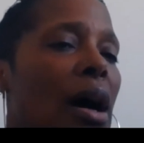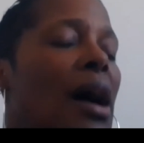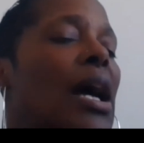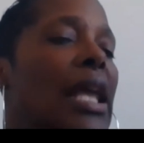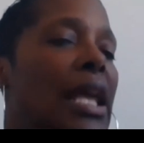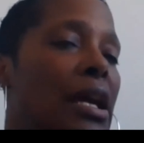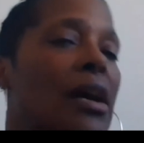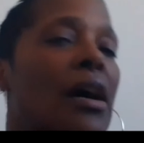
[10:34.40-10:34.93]

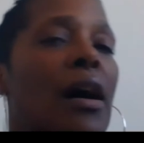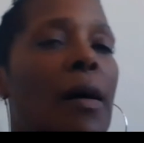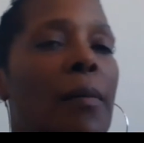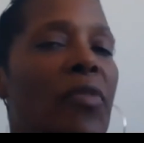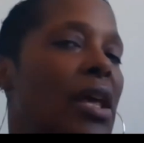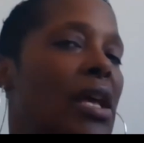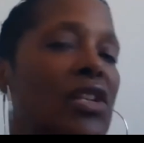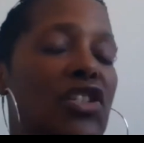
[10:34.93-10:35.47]
income
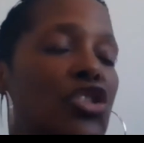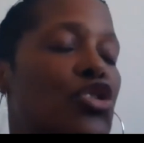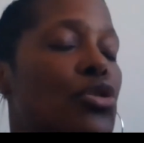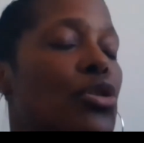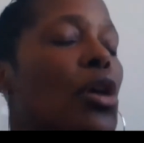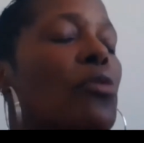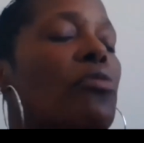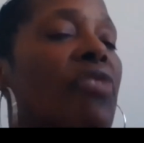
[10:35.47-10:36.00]
things that you
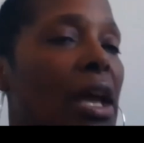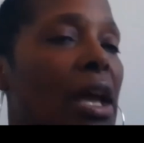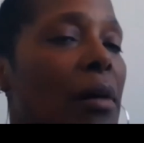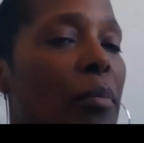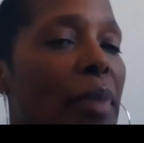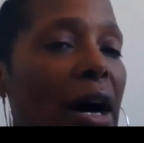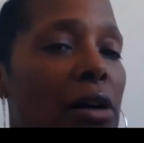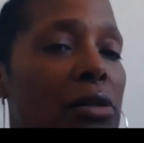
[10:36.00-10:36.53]
don't think
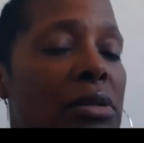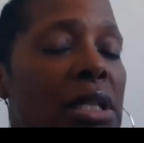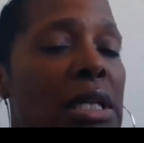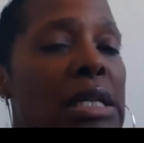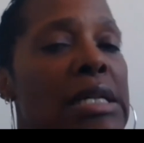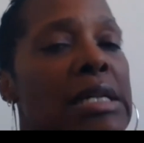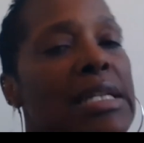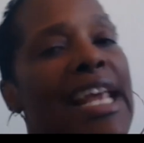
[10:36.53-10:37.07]
about.
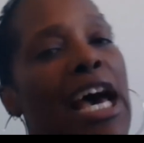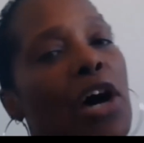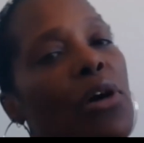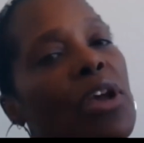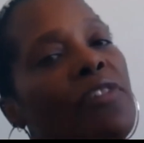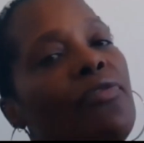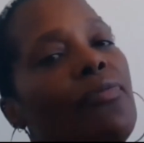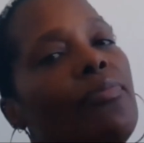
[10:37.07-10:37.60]
Now,
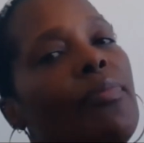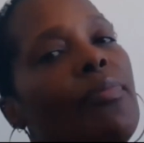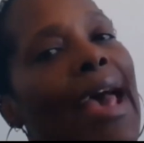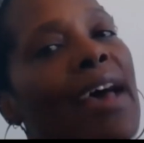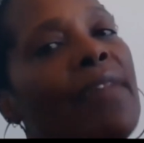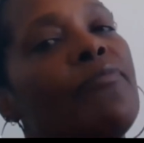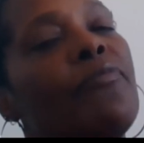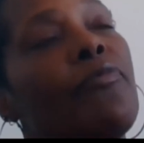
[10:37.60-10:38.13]
if
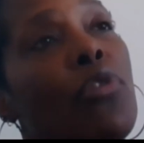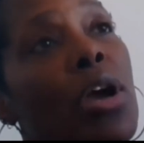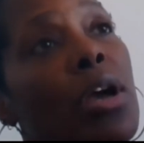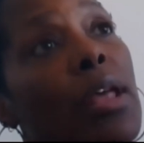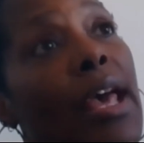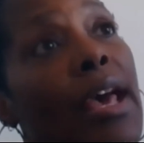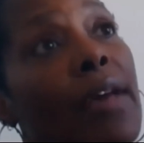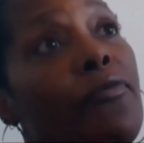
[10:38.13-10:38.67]
at
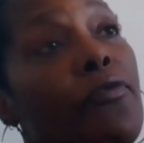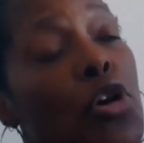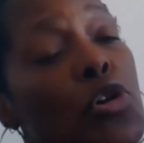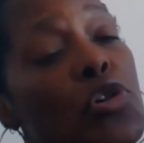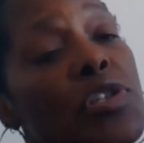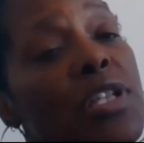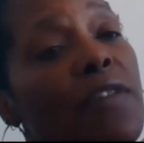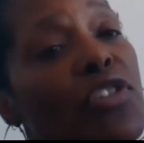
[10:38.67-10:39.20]

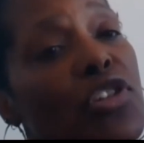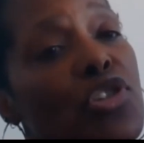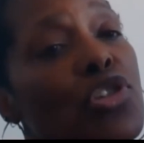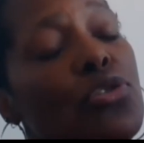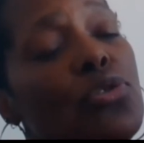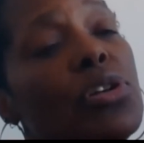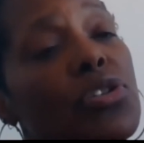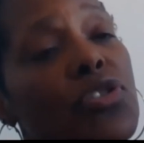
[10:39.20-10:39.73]
first, if it's
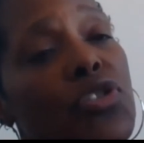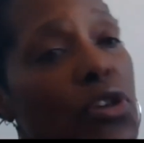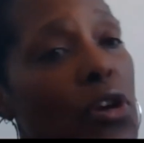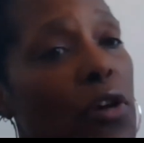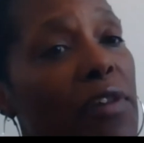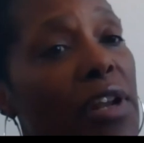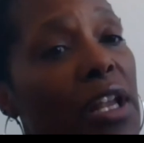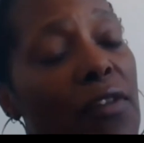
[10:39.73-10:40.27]
too
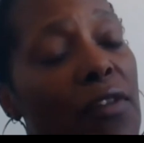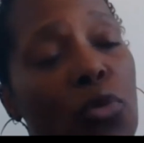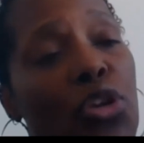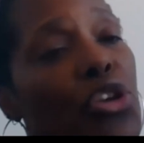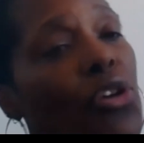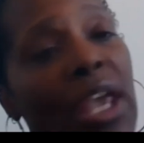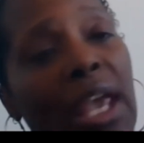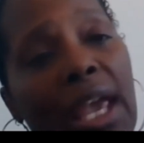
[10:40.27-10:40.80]
conservative where
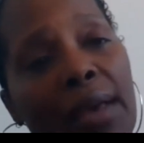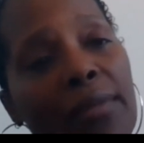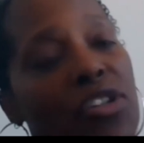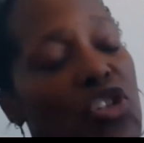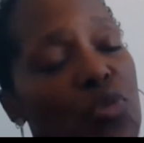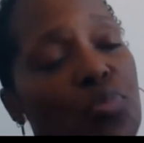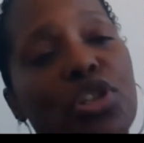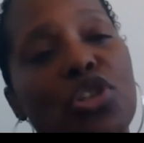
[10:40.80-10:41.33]
you can't
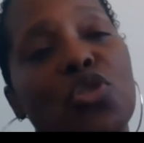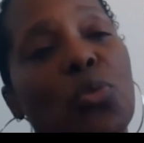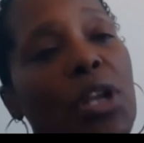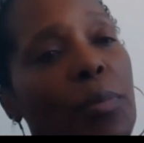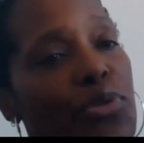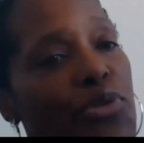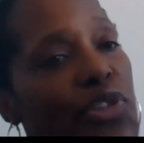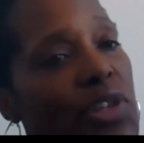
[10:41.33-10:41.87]
just put
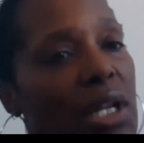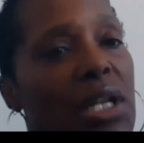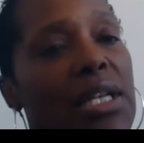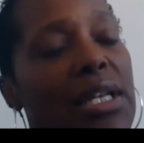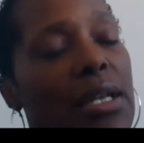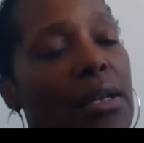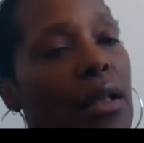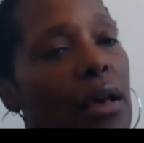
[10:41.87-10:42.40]
20%
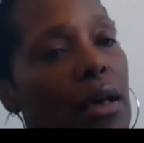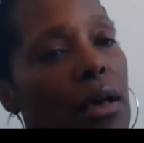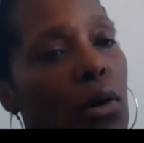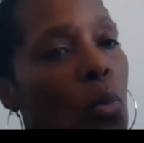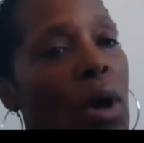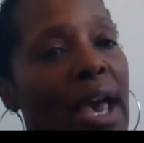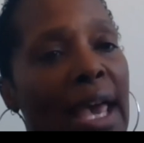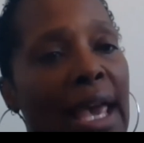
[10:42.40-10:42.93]

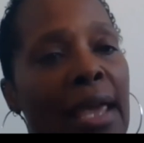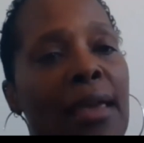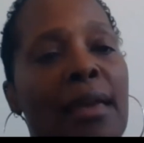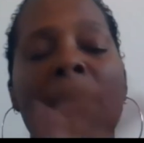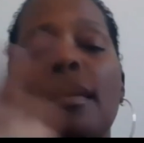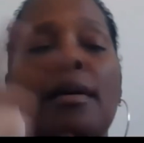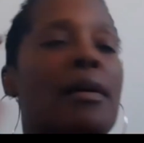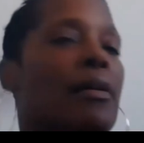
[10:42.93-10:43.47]
away,
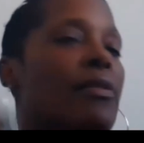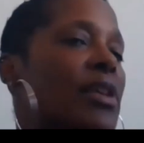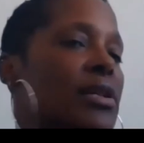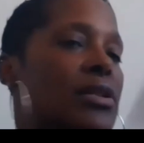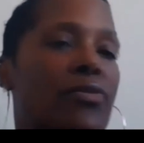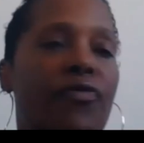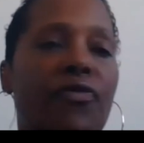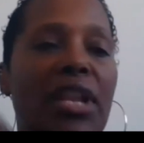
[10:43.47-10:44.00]
then
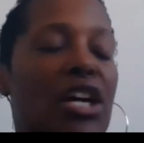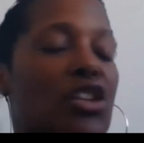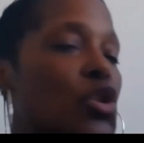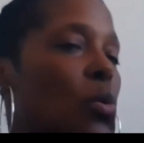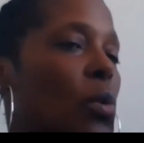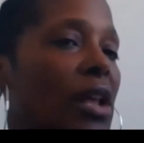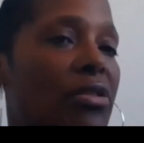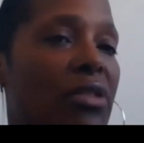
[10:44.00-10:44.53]

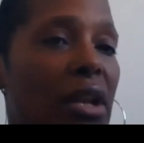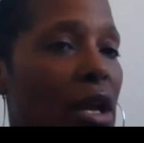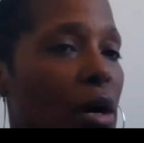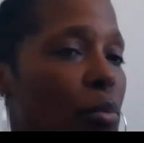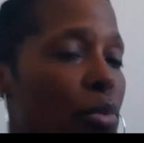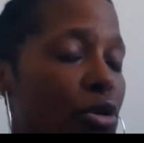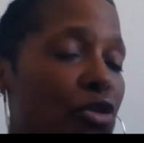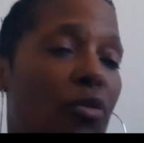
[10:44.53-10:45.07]
fluctuate the
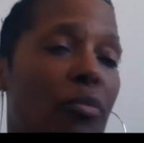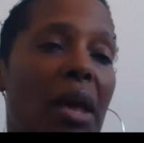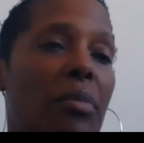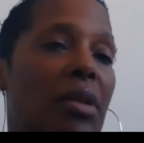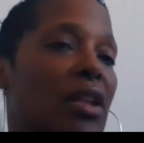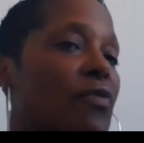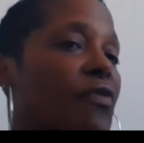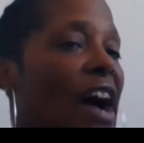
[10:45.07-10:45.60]
numbers. Maybe
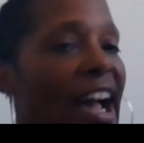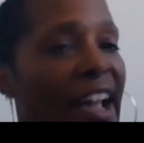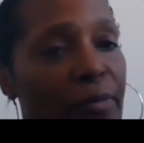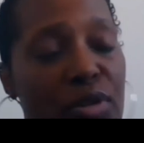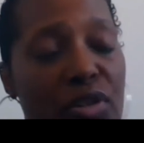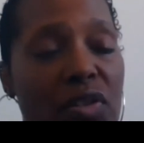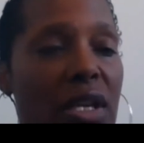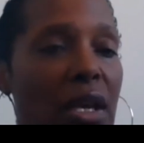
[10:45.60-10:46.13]
it's
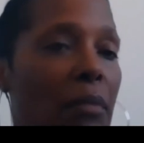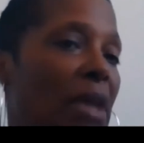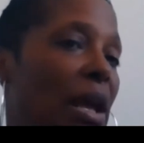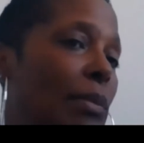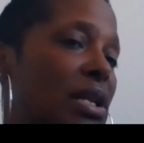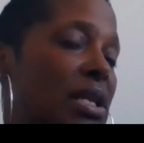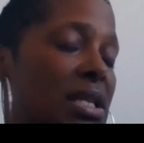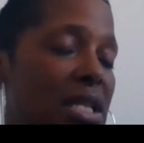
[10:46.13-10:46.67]
5%,
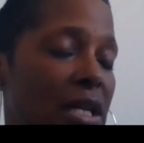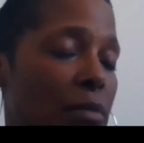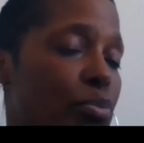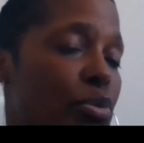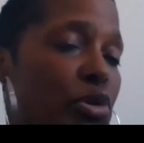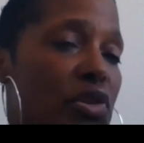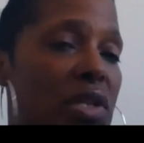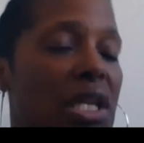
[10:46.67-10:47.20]
maybe it's
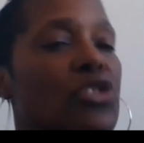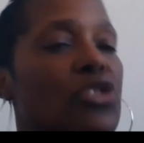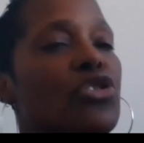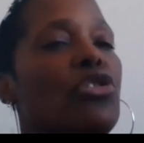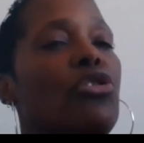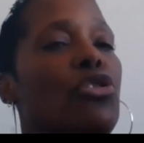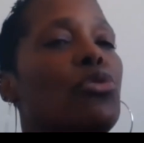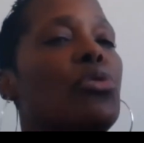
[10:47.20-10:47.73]
10%.
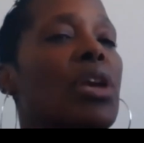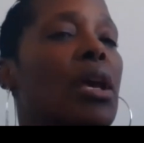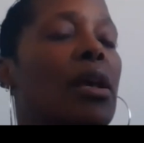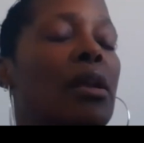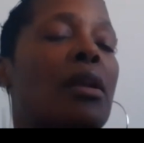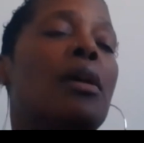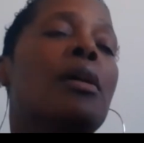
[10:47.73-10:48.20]
You can